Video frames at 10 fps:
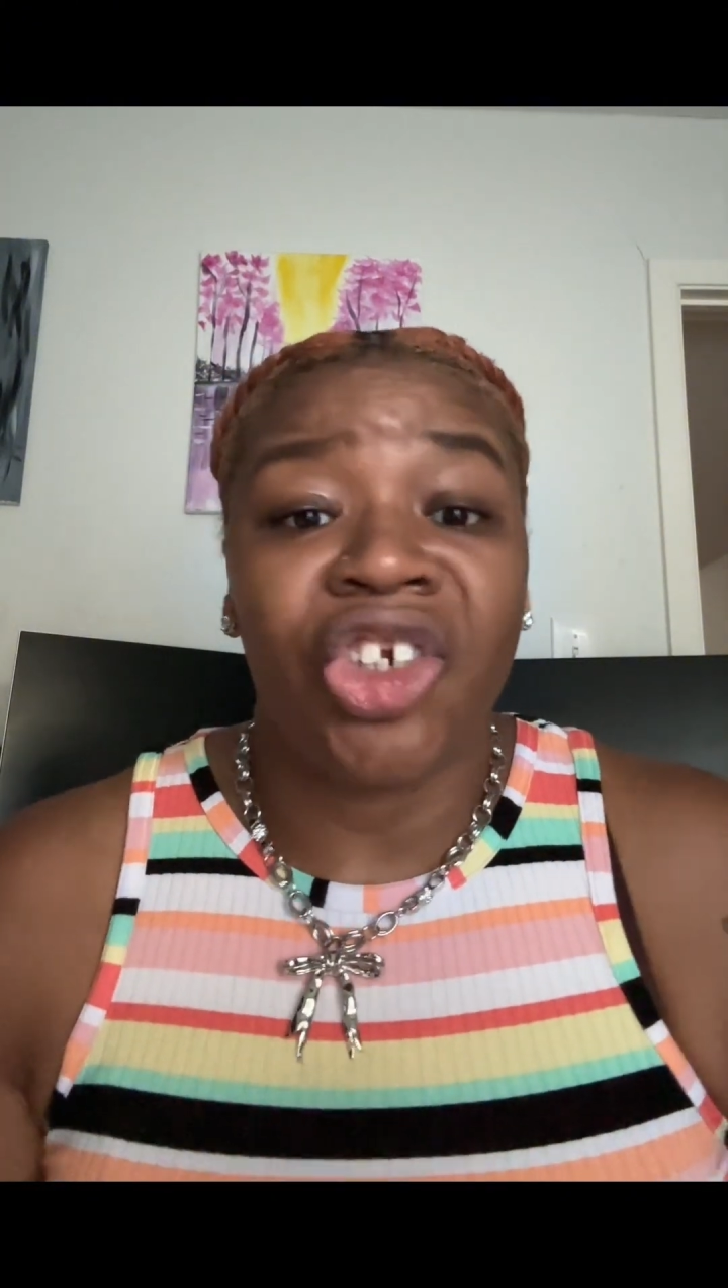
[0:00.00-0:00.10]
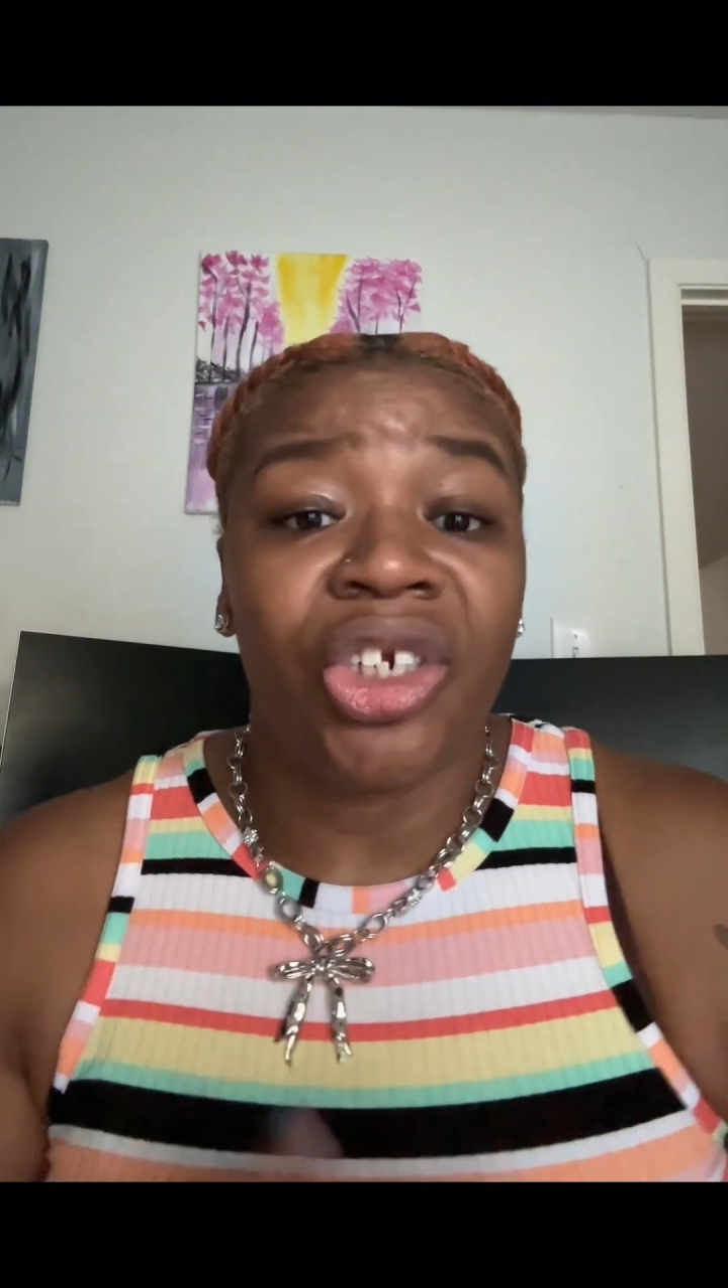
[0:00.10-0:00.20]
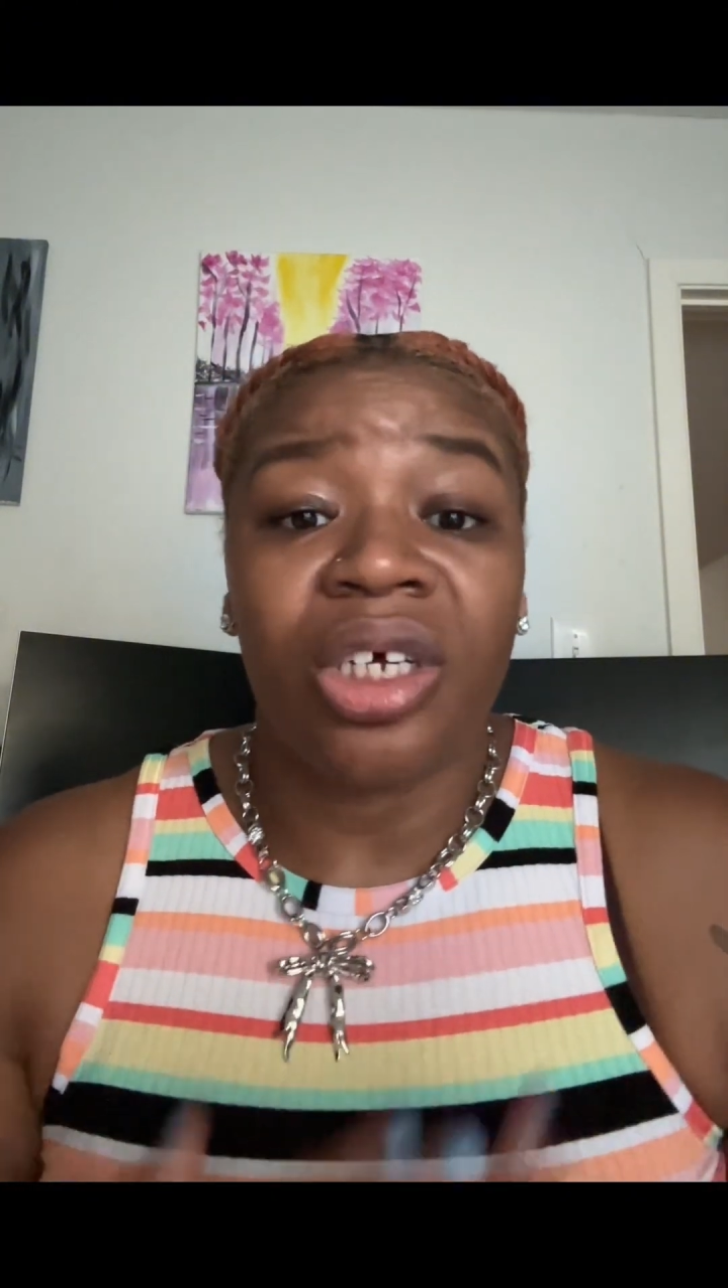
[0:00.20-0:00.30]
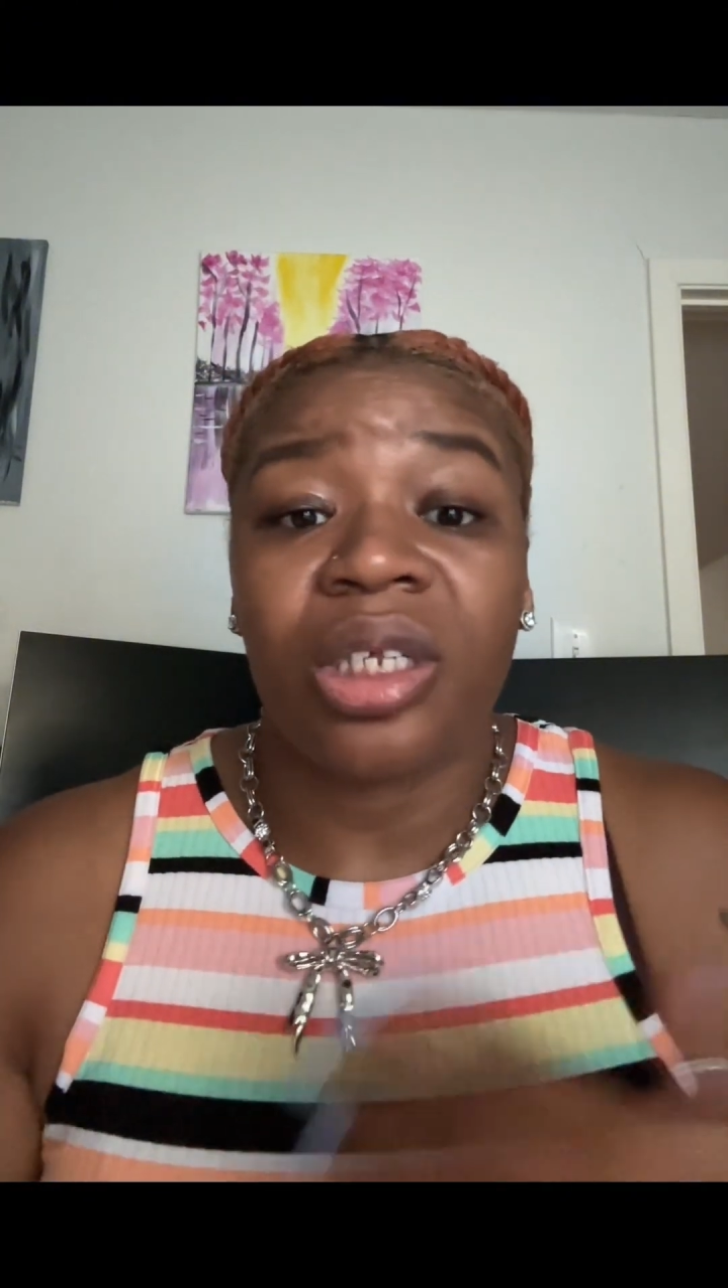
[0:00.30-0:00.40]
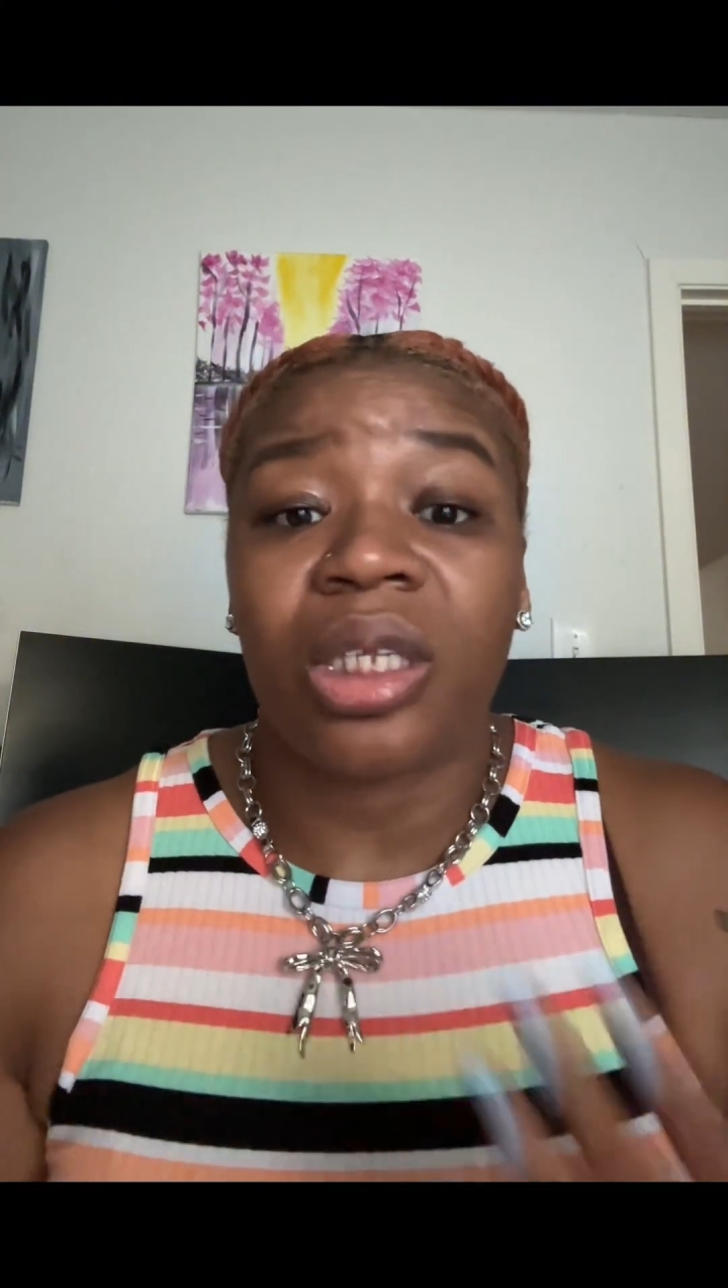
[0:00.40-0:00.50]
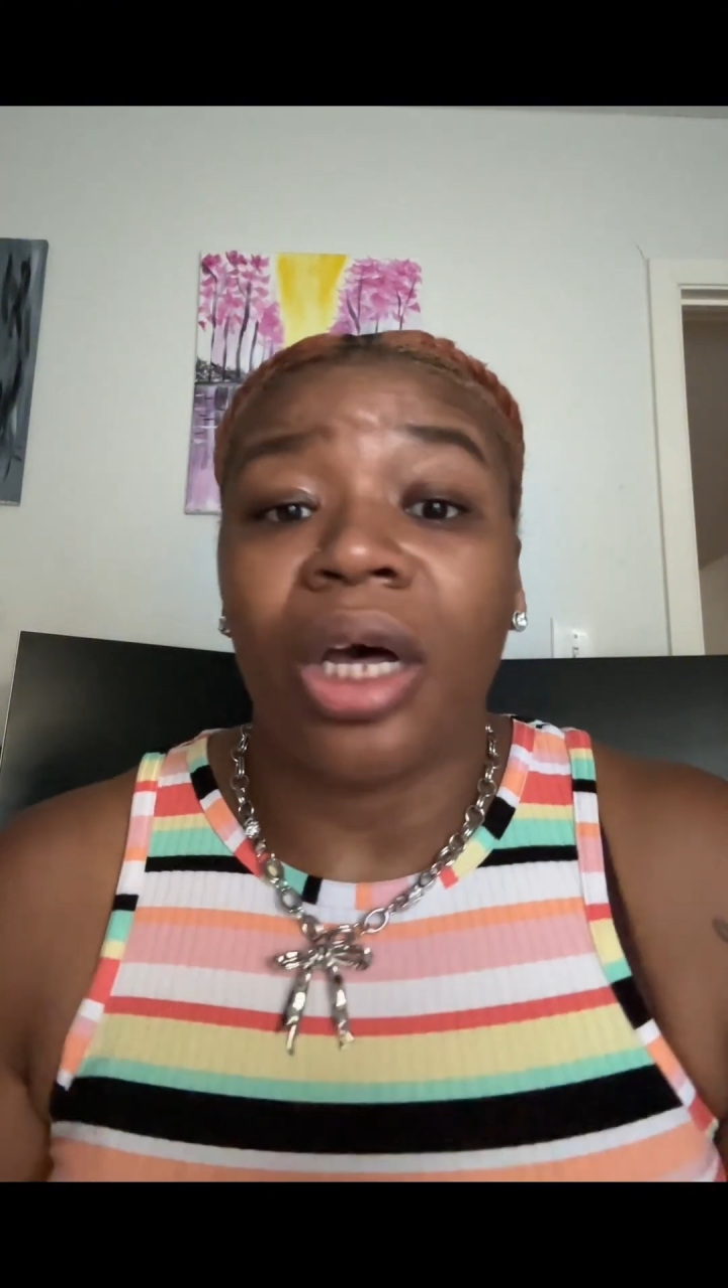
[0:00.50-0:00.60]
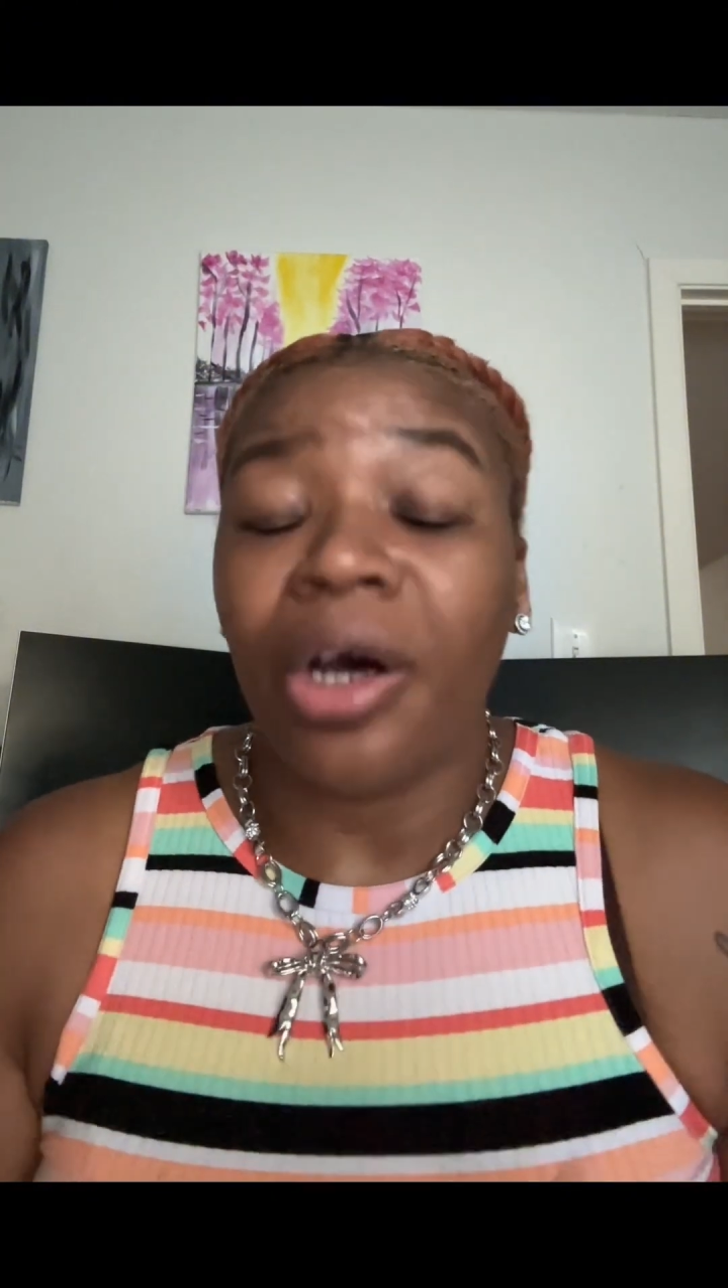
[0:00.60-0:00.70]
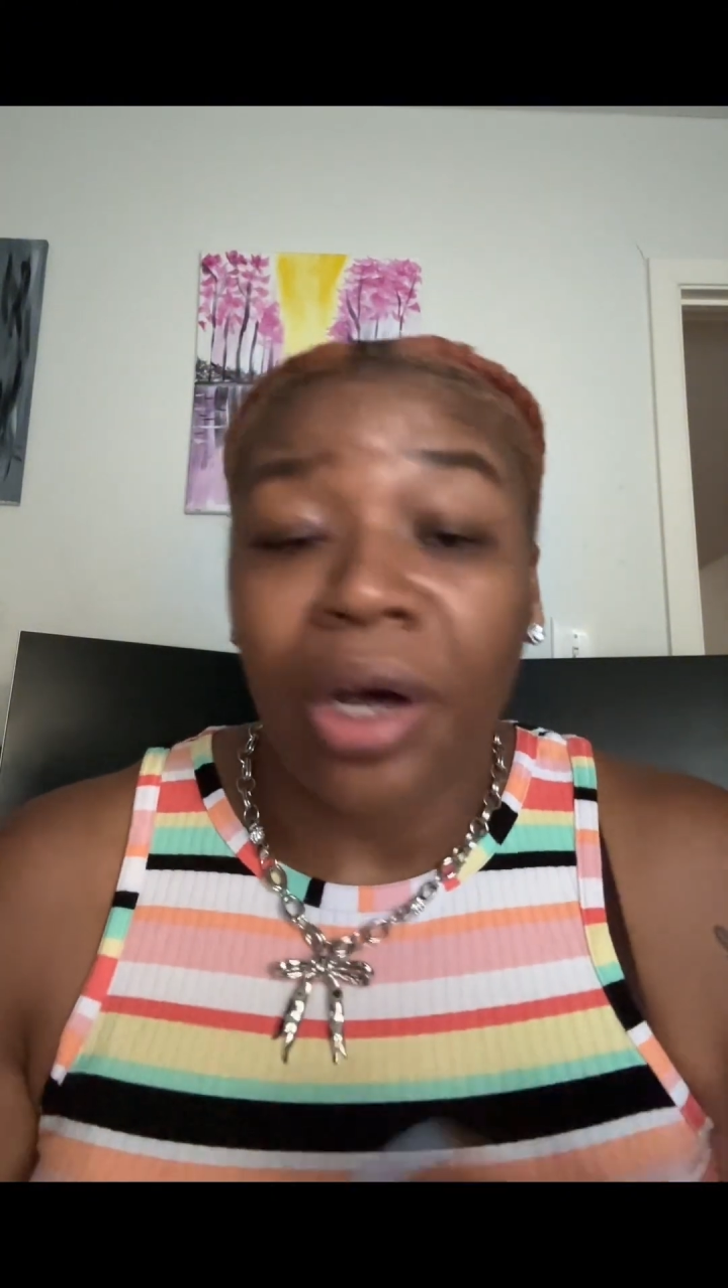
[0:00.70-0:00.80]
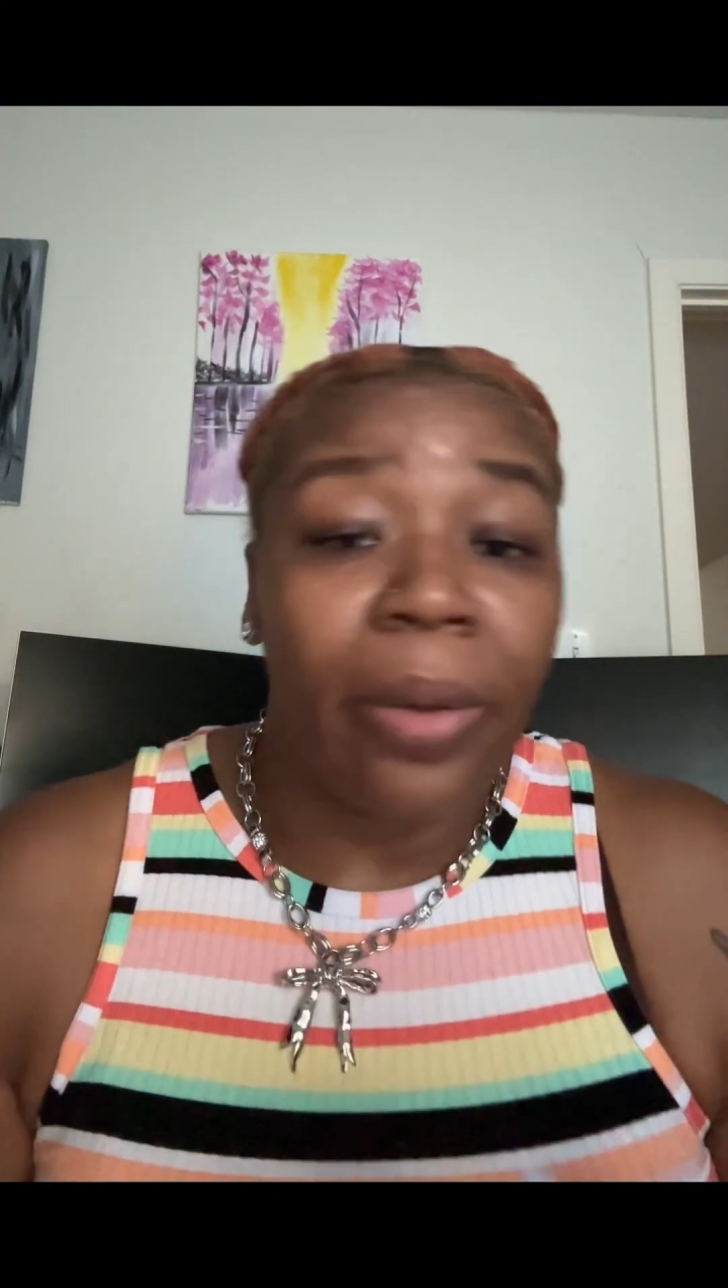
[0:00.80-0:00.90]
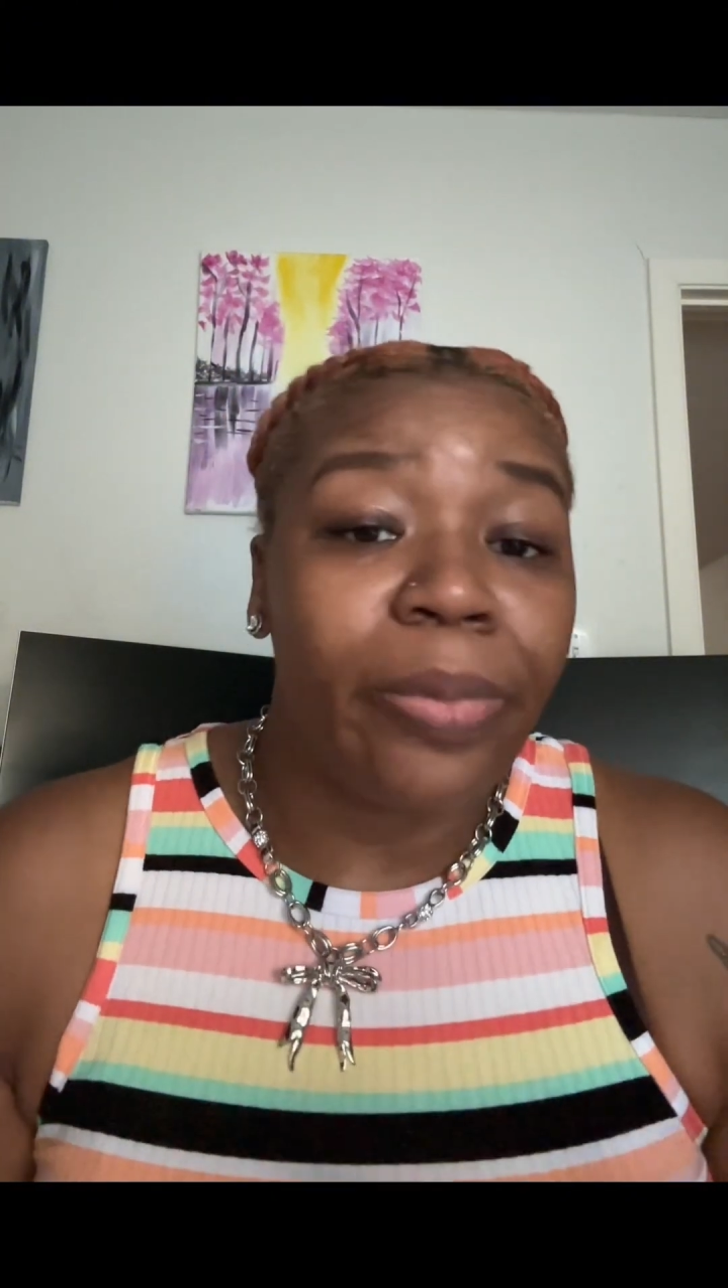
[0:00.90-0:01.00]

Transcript: just up.